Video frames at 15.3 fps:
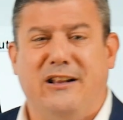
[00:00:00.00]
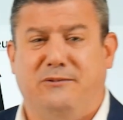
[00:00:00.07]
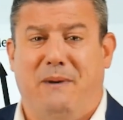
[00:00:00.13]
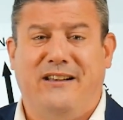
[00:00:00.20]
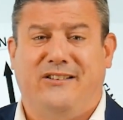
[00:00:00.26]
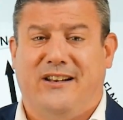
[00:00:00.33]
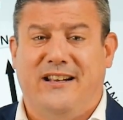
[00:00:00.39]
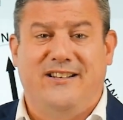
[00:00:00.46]
that's
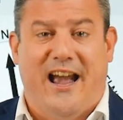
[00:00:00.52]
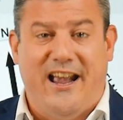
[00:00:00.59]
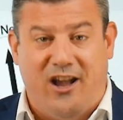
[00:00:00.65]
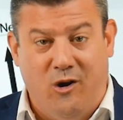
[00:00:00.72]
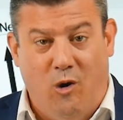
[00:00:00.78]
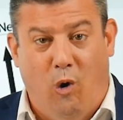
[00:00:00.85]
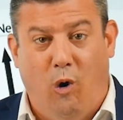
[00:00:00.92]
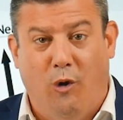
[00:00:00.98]
basically
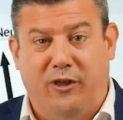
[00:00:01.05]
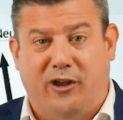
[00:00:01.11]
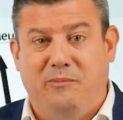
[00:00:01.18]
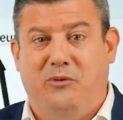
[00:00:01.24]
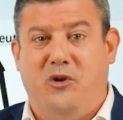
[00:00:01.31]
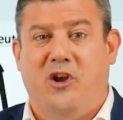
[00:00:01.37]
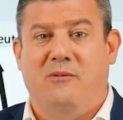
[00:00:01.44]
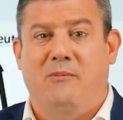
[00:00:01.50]
taking all the
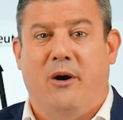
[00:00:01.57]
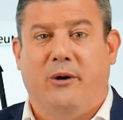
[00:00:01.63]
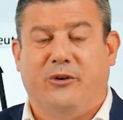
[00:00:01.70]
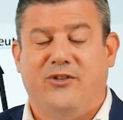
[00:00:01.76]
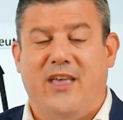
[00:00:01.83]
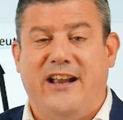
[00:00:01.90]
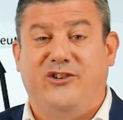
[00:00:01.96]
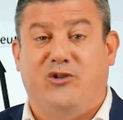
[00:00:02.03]
computer
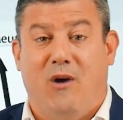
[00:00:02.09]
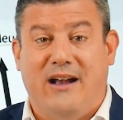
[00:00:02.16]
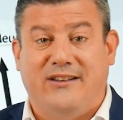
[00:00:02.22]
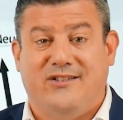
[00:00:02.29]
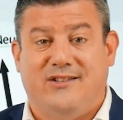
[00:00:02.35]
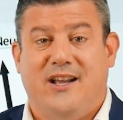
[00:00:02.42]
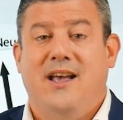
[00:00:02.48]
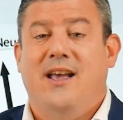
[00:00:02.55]
models they
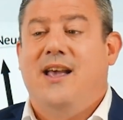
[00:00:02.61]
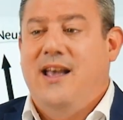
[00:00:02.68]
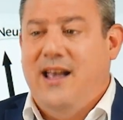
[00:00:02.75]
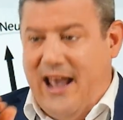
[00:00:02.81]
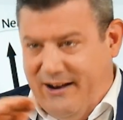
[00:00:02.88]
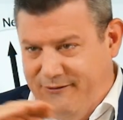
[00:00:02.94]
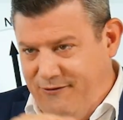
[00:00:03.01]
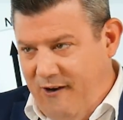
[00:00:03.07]
trust
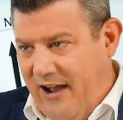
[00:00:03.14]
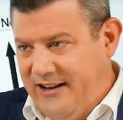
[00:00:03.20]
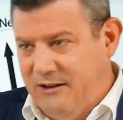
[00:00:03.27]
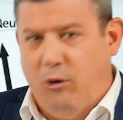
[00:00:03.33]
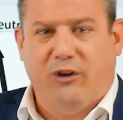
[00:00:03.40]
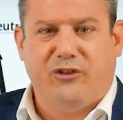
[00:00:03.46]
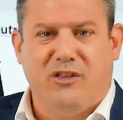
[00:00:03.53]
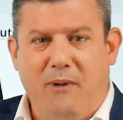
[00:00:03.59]
and finding
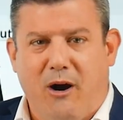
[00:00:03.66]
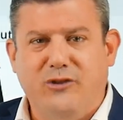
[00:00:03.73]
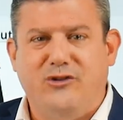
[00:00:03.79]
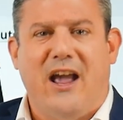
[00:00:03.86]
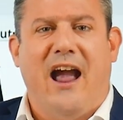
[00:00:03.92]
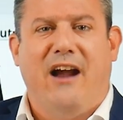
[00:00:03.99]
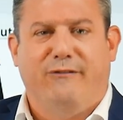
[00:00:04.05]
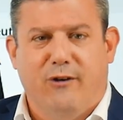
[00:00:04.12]
what's the
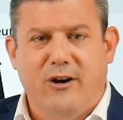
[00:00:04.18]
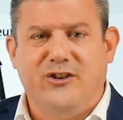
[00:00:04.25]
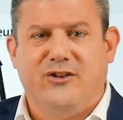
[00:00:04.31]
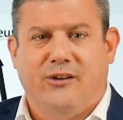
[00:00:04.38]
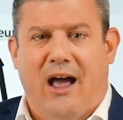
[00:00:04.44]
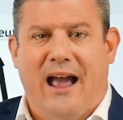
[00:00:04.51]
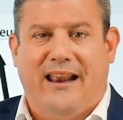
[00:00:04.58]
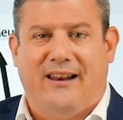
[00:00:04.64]
most average
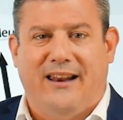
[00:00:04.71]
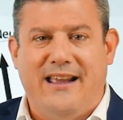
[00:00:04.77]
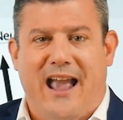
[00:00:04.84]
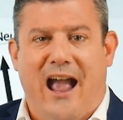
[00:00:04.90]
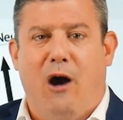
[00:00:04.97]
likely